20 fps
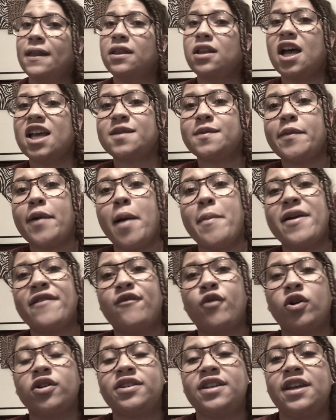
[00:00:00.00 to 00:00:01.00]
Lost my mom at
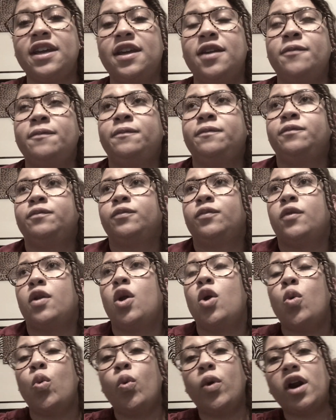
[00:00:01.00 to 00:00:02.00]
14,
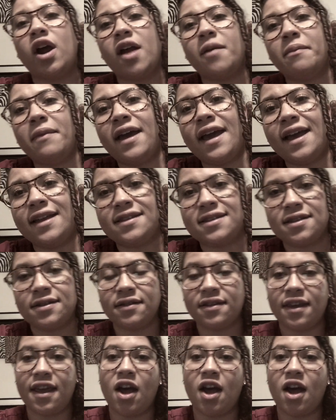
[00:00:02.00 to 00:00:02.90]
went on meds,